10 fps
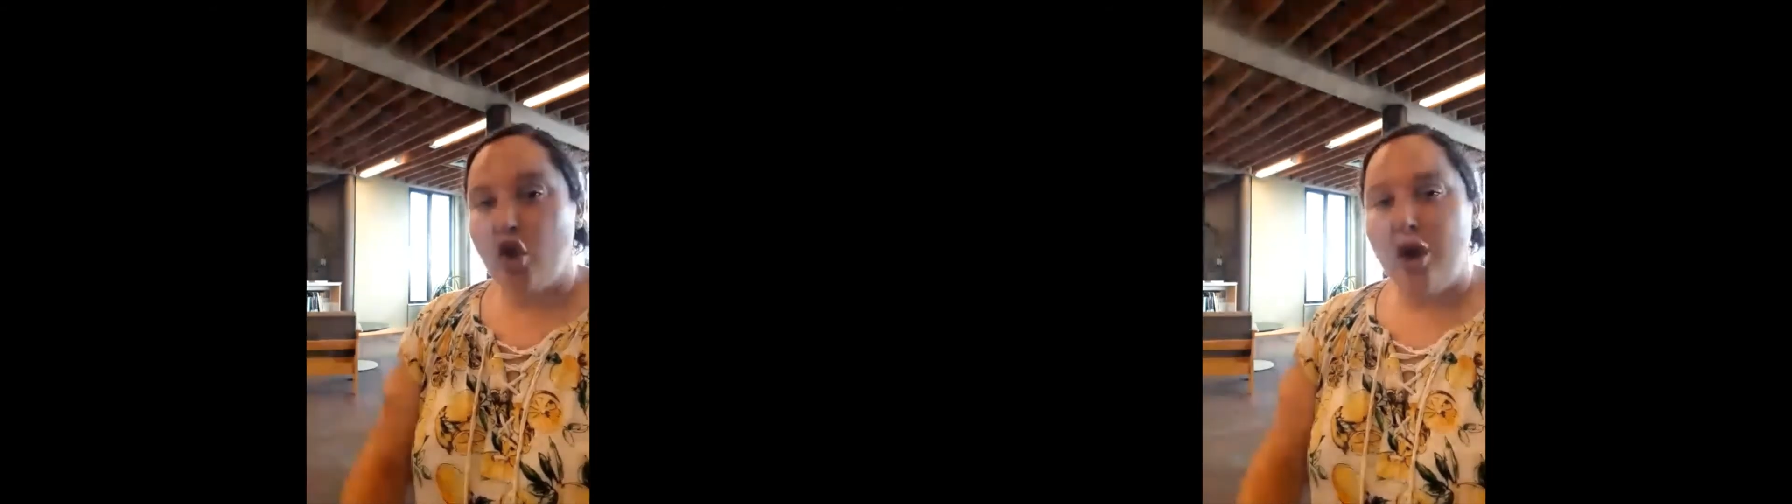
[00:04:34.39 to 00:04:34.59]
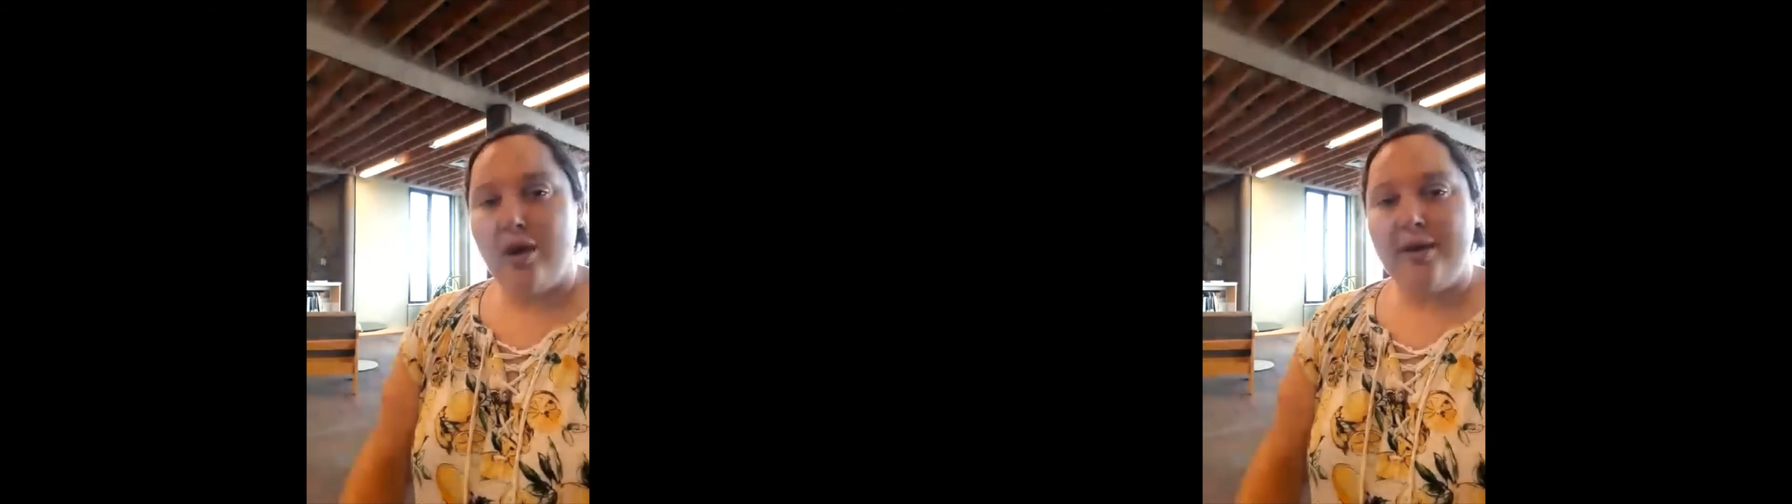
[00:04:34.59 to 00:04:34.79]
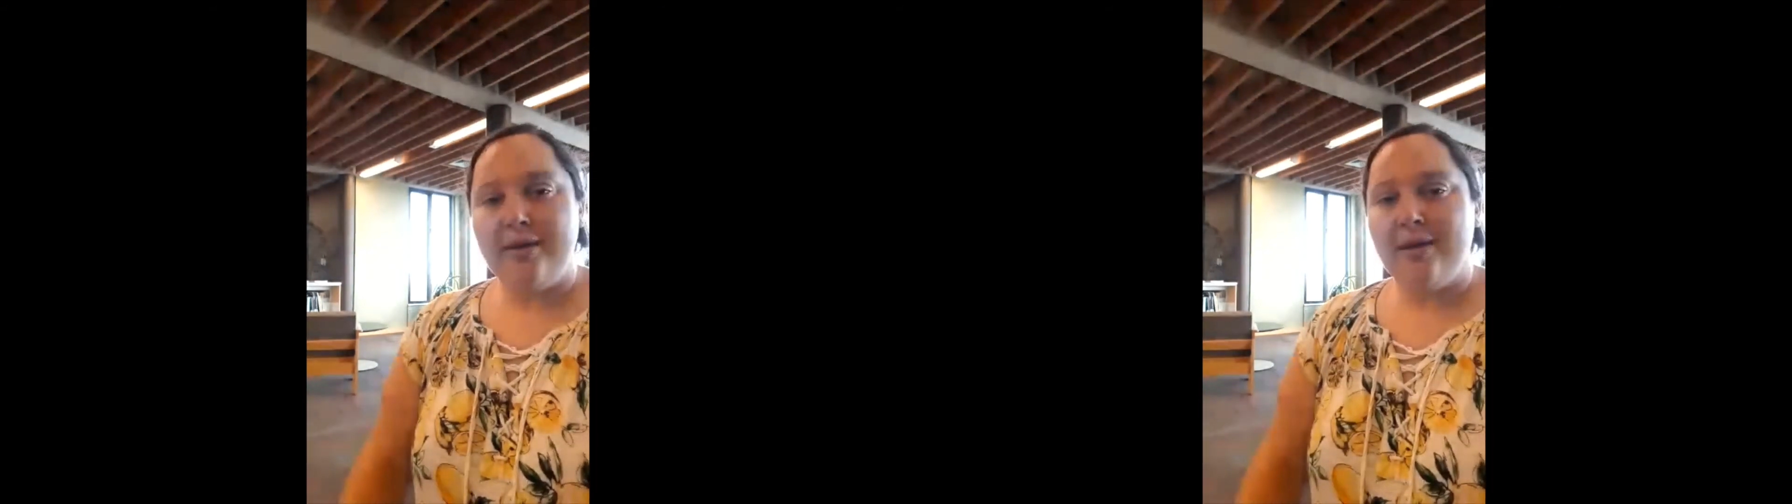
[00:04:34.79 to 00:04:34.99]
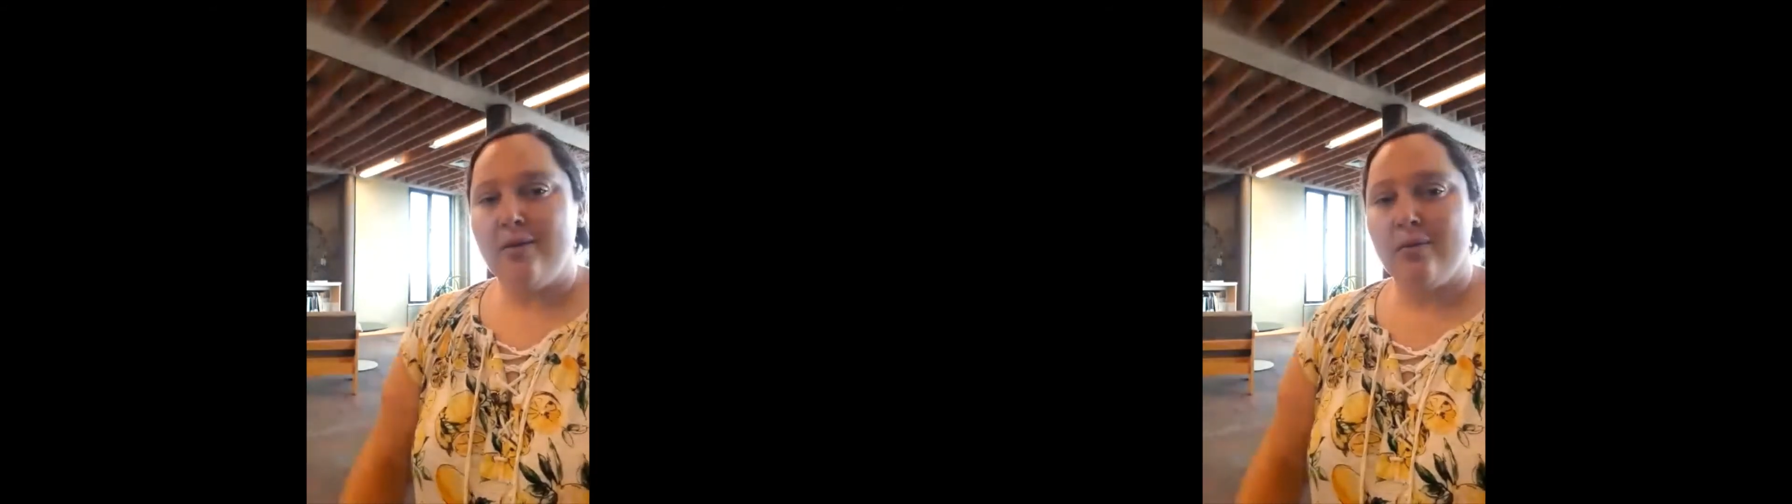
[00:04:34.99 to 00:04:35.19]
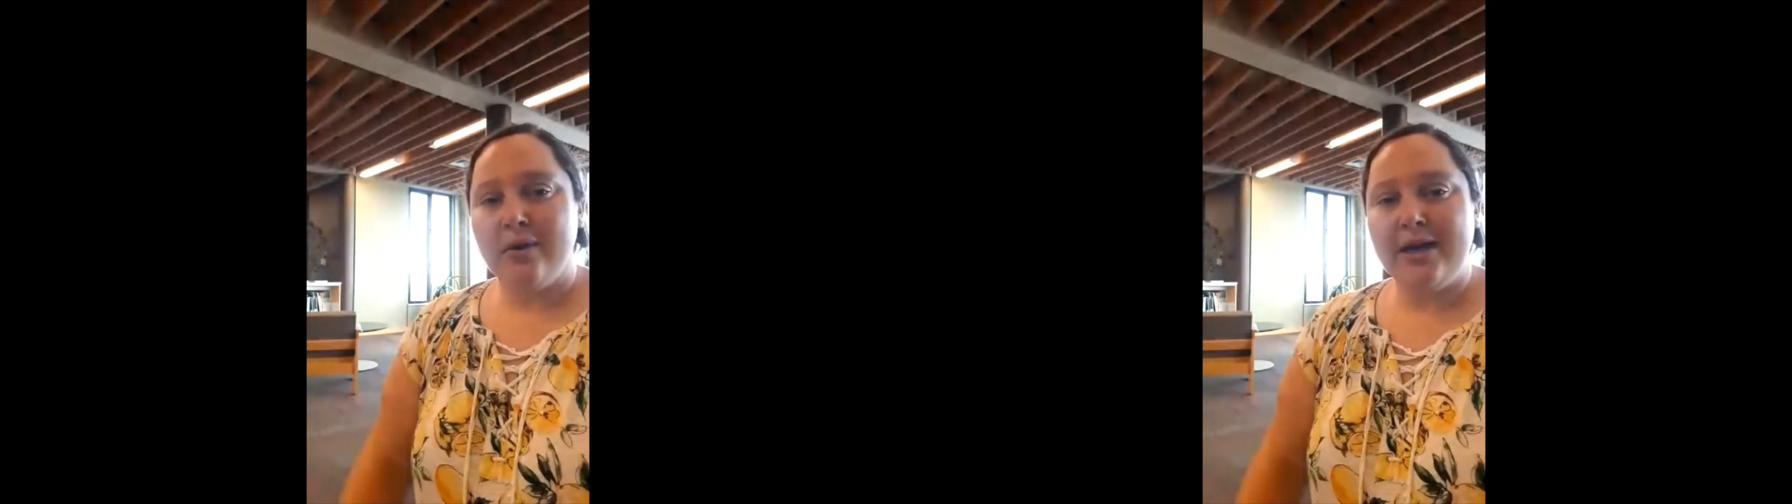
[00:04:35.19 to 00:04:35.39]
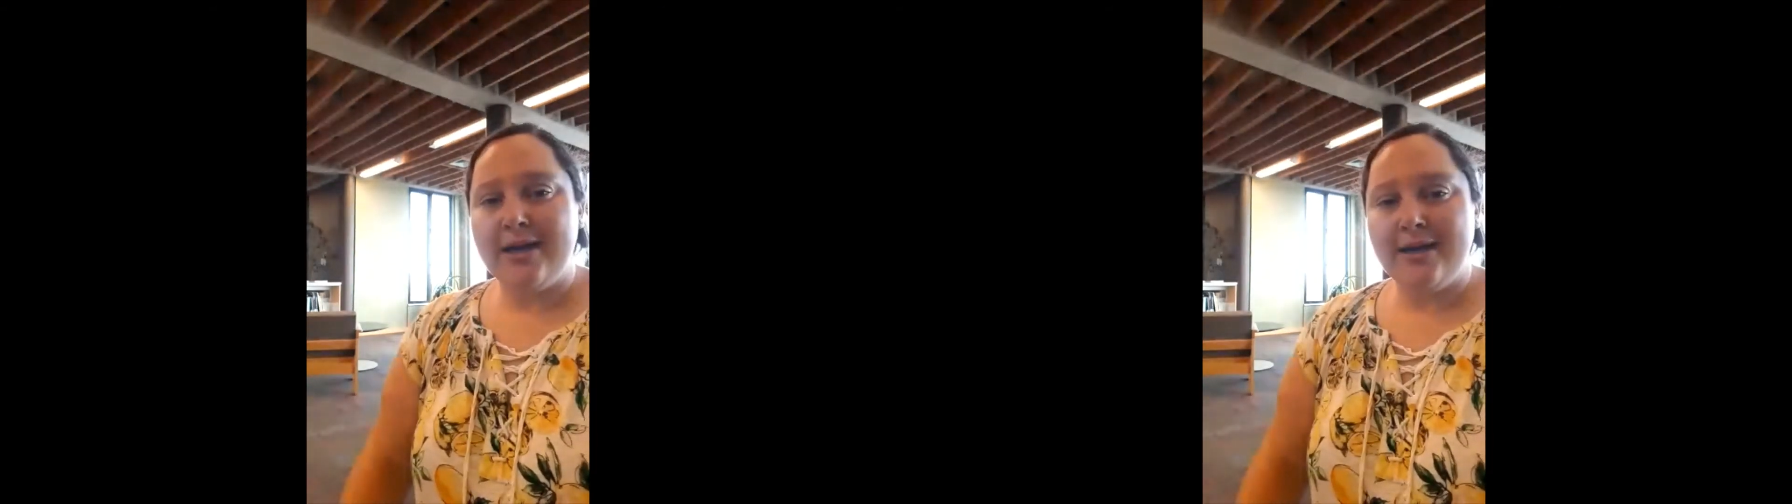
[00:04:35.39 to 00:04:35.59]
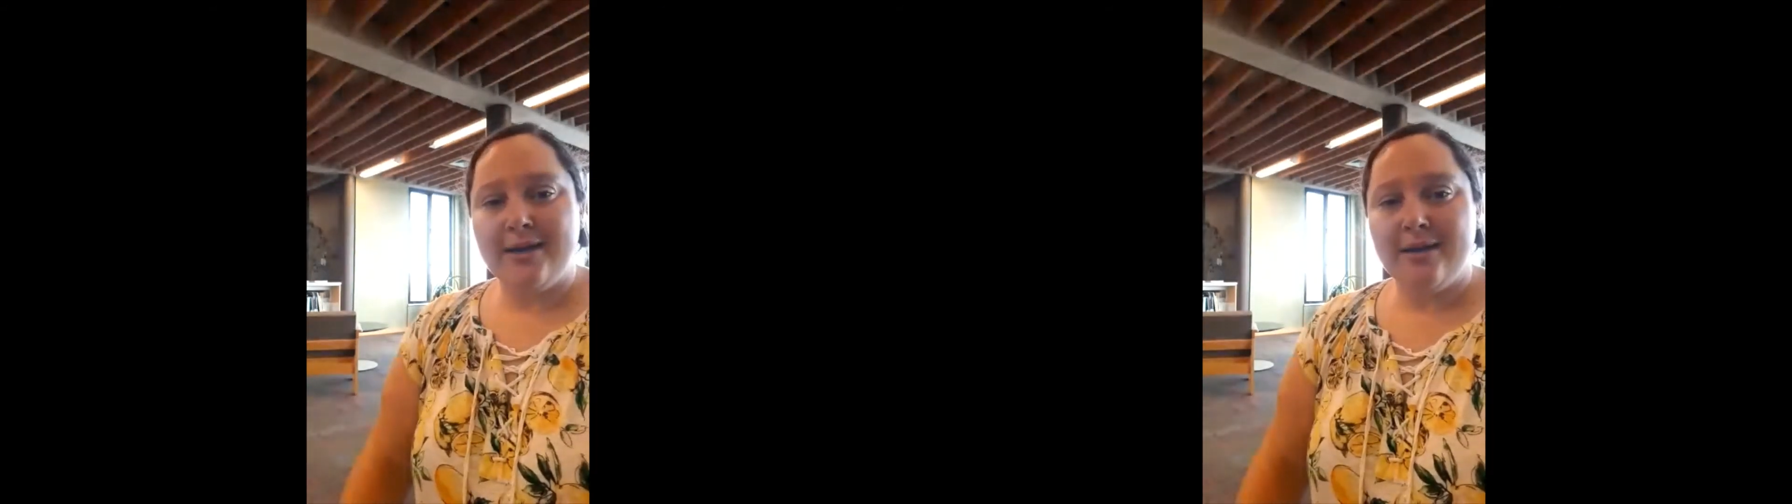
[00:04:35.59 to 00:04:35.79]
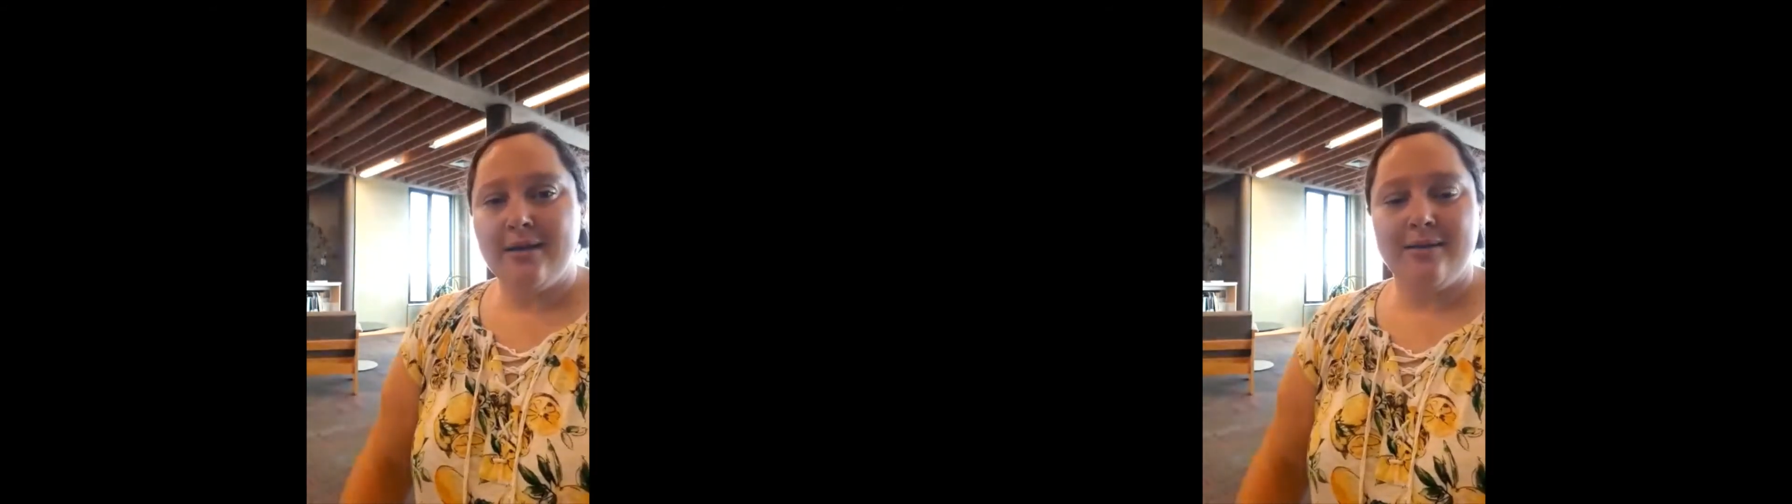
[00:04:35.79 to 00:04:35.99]
building things,
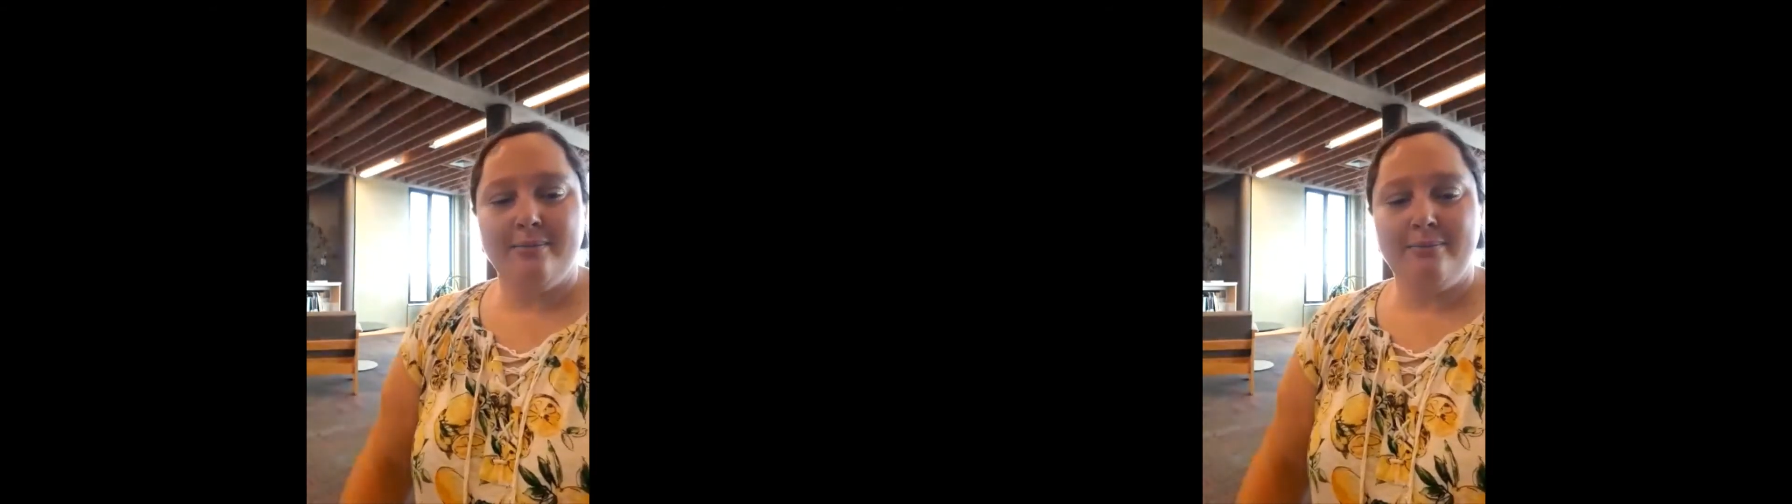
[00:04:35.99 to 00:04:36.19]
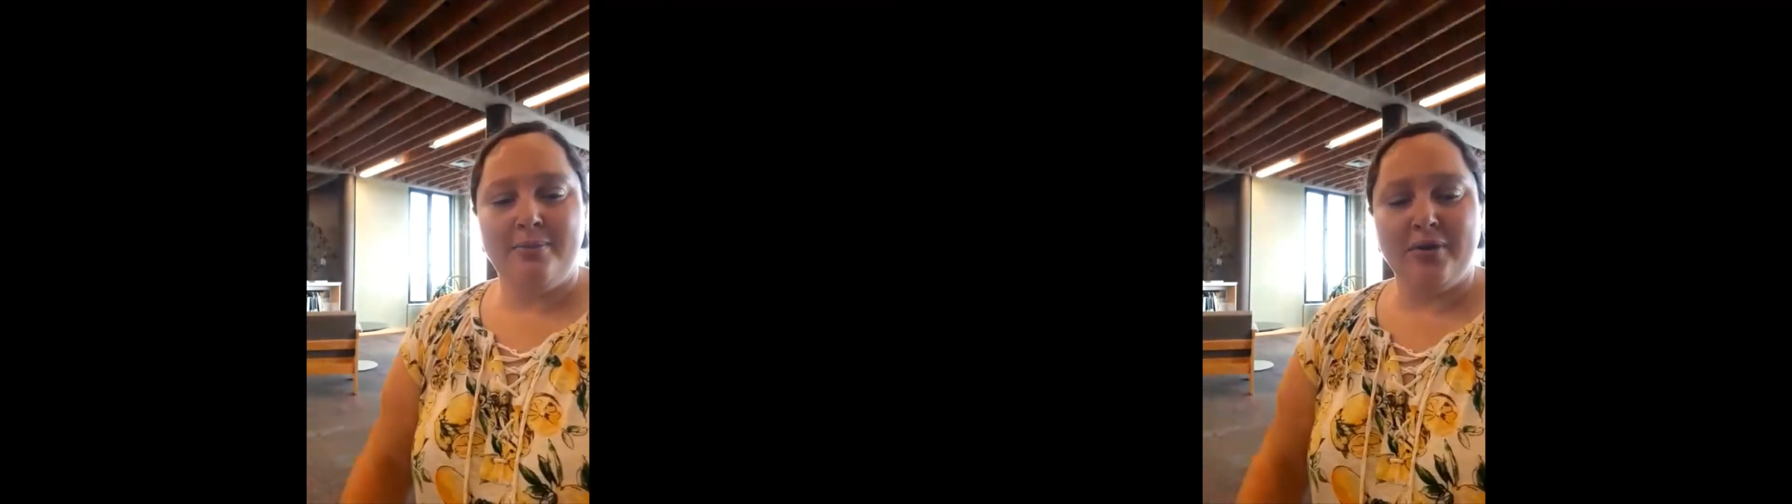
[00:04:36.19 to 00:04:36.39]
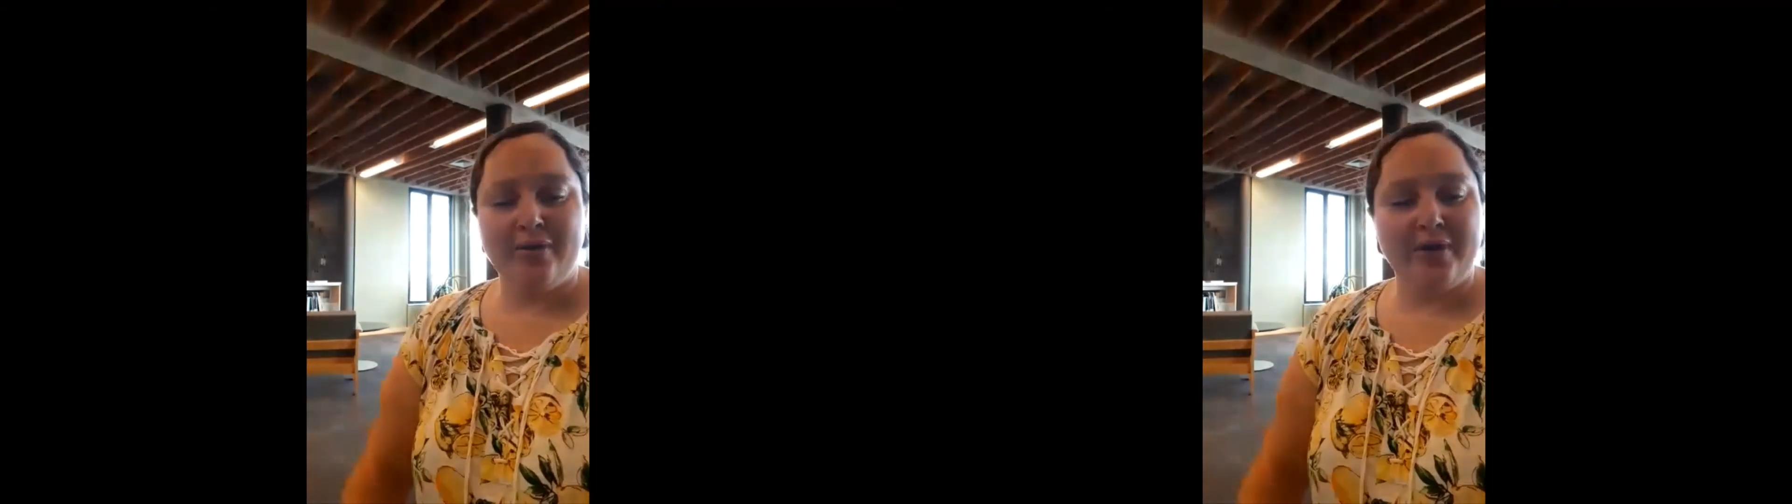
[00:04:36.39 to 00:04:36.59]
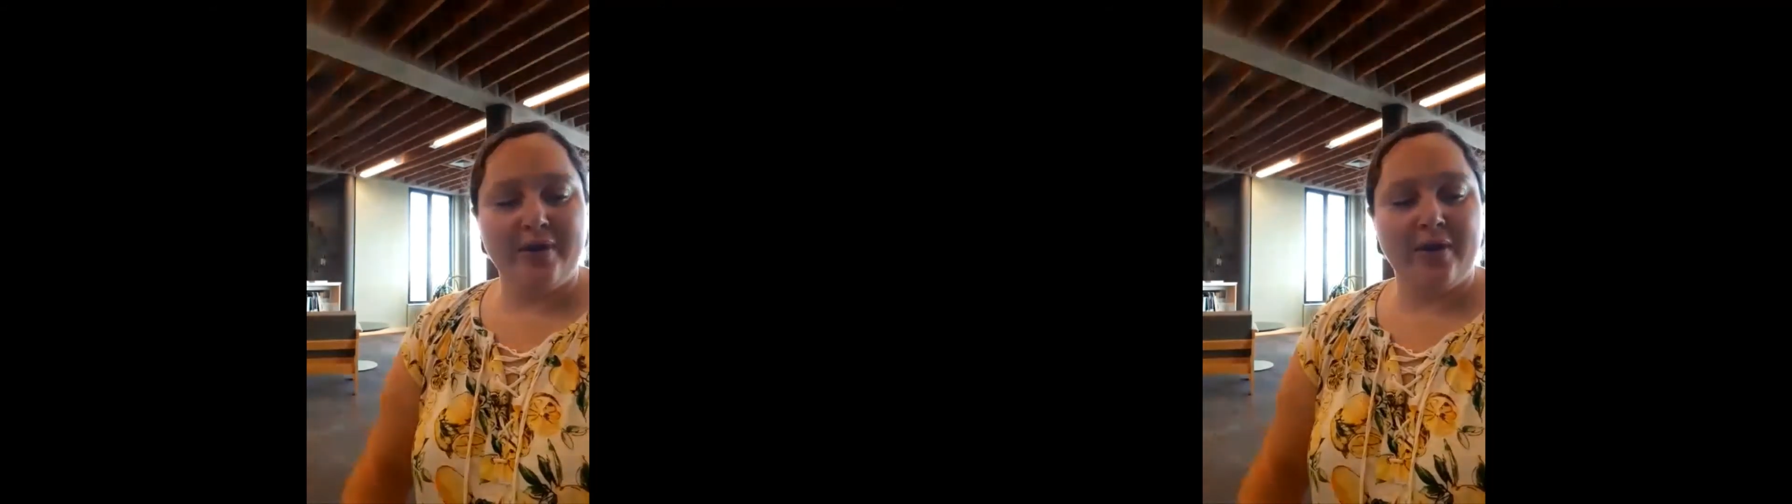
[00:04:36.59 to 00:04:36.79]
coding,